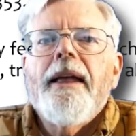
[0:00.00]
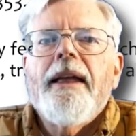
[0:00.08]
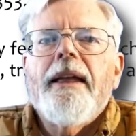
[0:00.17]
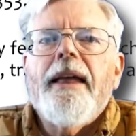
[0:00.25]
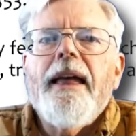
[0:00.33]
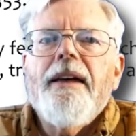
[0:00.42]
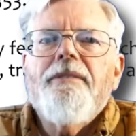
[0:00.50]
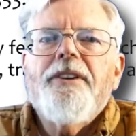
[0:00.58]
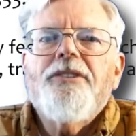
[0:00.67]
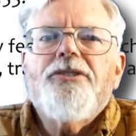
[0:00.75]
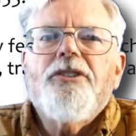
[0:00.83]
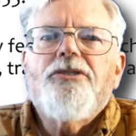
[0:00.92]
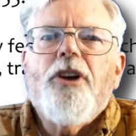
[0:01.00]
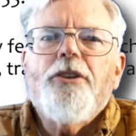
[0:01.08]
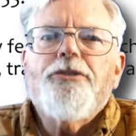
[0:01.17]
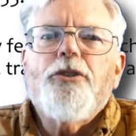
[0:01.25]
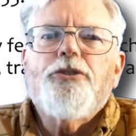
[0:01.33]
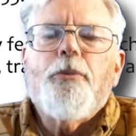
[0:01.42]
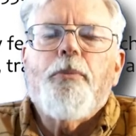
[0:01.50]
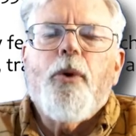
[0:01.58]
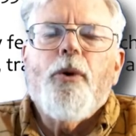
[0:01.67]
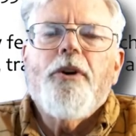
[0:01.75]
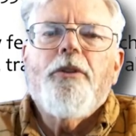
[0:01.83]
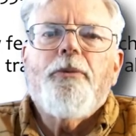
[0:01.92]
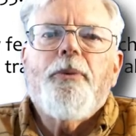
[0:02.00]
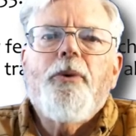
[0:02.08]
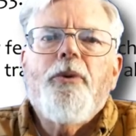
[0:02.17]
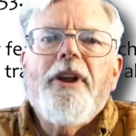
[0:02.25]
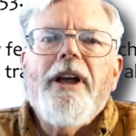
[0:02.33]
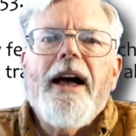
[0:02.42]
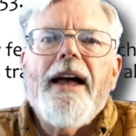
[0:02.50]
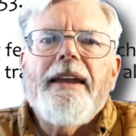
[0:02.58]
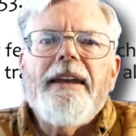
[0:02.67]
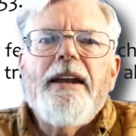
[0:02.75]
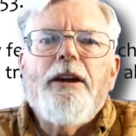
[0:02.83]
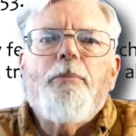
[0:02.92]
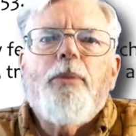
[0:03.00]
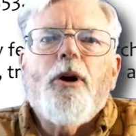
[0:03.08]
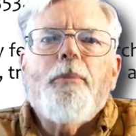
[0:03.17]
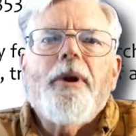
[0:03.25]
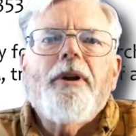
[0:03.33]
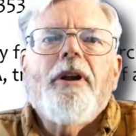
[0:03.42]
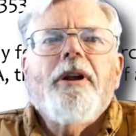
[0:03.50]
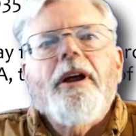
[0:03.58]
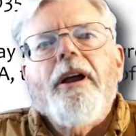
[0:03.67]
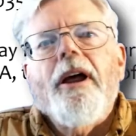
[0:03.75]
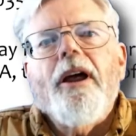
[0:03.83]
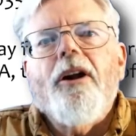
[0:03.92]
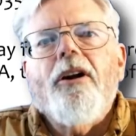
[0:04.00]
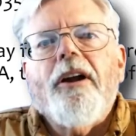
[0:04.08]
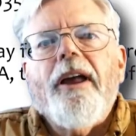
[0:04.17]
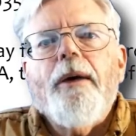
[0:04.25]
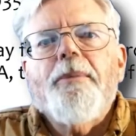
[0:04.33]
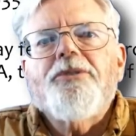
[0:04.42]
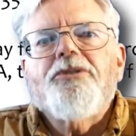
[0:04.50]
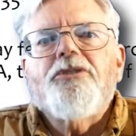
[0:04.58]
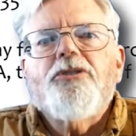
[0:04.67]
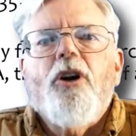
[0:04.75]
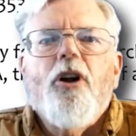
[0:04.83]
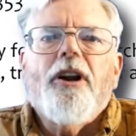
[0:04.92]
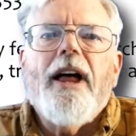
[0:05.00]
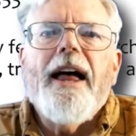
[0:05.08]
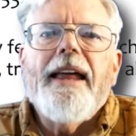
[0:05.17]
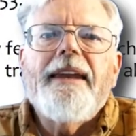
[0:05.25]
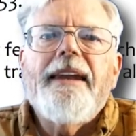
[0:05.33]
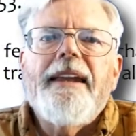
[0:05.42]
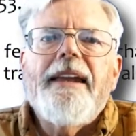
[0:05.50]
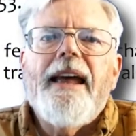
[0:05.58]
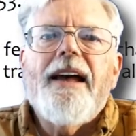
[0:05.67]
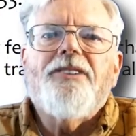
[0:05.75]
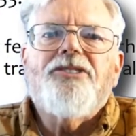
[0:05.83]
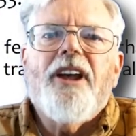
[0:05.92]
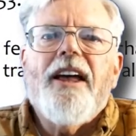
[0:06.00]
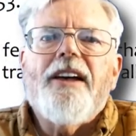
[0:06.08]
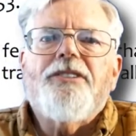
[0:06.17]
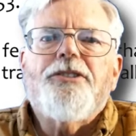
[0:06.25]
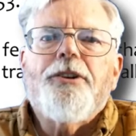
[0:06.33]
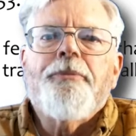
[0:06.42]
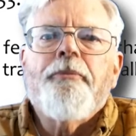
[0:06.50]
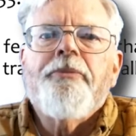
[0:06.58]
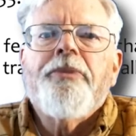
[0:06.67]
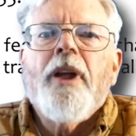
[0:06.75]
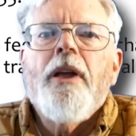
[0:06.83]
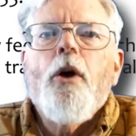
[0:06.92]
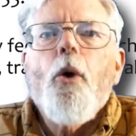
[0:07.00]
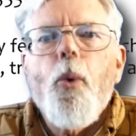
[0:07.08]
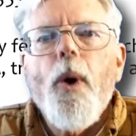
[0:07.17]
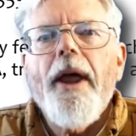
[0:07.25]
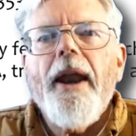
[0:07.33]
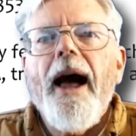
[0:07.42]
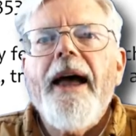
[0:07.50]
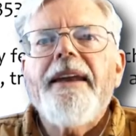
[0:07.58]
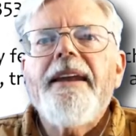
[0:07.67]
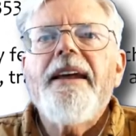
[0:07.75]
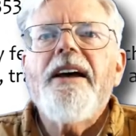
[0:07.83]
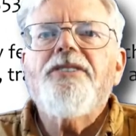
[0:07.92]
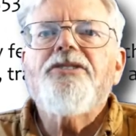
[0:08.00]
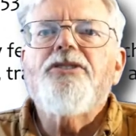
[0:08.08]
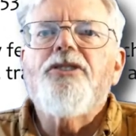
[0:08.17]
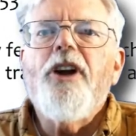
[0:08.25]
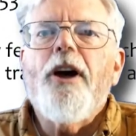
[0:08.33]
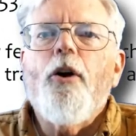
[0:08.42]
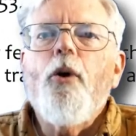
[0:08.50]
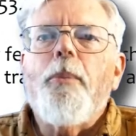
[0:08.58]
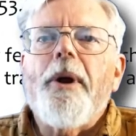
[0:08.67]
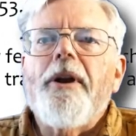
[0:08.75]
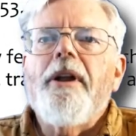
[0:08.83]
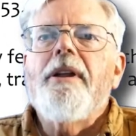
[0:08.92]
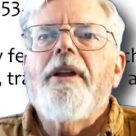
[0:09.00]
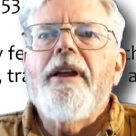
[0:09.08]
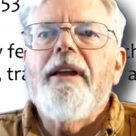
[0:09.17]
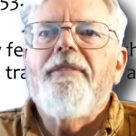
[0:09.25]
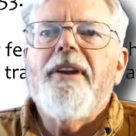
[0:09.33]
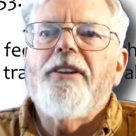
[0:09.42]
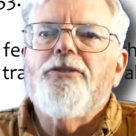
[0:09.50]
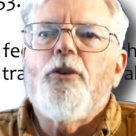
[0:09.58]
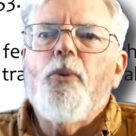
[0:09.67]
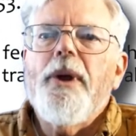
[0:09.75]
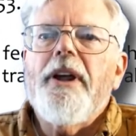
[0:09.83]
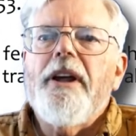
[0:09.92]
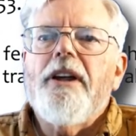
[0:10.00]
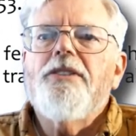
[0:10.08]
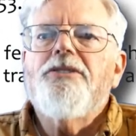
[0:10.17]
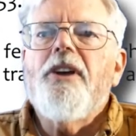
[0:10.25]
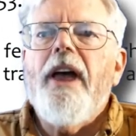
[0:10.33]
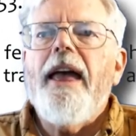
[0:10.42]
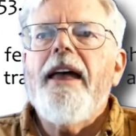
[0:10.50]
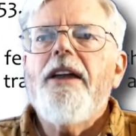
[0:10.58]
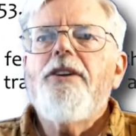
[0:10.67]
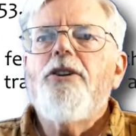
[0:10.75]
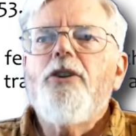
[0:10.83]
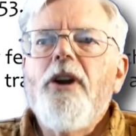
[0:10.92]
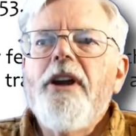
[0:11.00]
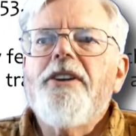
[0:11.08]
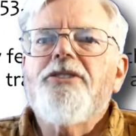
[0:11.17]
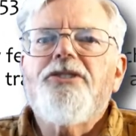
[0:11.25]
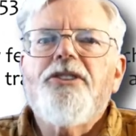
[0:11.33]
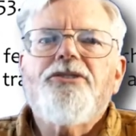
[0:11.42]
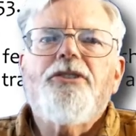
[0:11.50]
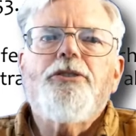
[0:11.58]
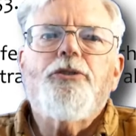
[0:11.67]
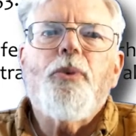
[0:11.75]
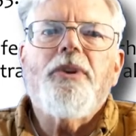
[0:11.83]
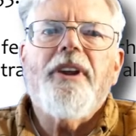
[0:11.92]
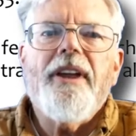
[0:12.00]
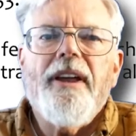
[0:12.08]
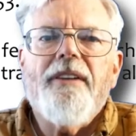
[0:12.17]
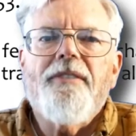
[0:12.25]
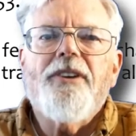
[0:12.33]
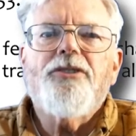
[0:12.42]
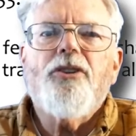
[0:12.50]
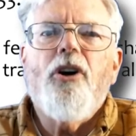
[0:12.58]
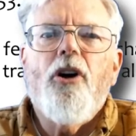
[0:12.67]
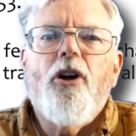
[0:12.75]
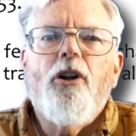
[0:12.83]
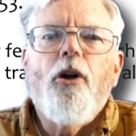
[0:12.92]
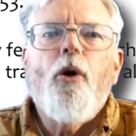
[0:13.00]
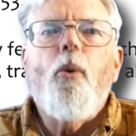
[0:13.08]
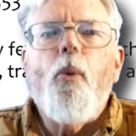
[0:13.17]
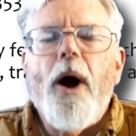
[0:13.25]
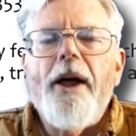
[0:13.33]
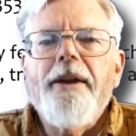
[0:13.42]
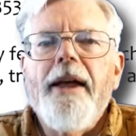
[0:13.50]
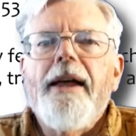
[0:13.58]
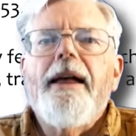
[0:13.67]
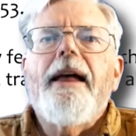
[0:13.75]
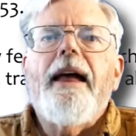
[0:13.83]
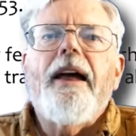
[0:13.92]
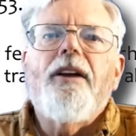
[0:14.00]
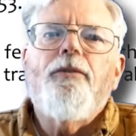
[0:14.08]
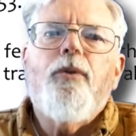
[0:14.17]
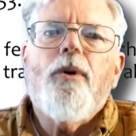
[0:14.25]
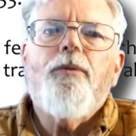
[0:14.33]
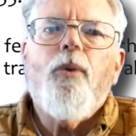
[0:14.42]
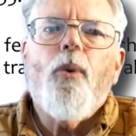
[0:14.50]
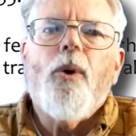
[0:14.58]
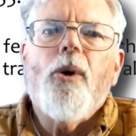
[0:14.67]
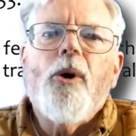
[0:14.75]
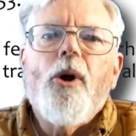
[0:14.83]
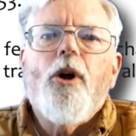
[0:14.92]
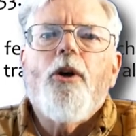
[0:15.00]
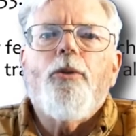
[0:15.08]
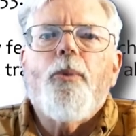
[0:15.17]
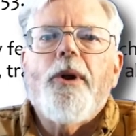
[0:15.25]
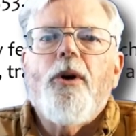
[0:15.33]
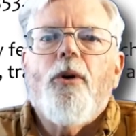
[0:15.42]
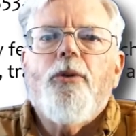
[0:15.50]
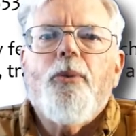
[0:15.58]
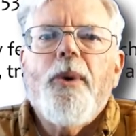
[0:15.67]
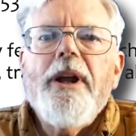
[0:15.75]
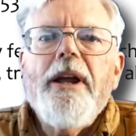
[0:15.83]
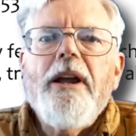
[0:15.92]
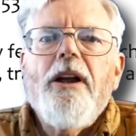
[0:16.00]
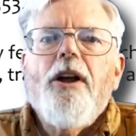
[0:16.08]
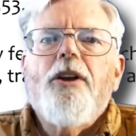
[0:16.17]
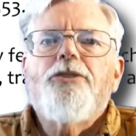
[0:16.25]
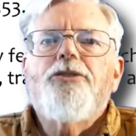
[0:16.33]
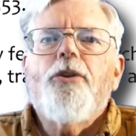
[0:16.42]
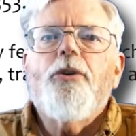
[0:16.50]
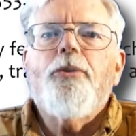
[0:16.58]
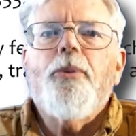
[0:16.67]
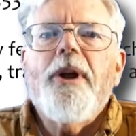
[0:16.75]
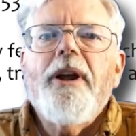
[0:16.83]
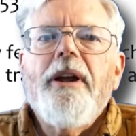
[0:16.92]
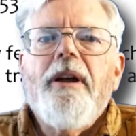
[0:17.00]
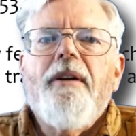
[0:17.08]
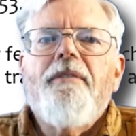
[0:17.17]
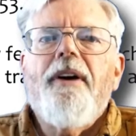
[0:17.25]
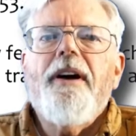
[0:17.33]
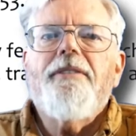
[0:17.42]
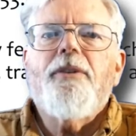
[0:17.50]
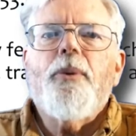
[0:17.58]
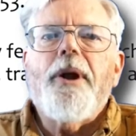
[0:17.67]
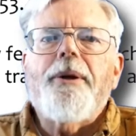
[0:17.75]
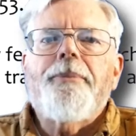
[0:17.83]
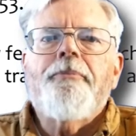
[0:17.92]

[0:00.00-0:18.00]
Canvas is also supported through the IT department. At our campus, it's called ITSS. When ITS is not open, evenings and weekends, and you need assistance with Canvas, call 1-844-303-0353.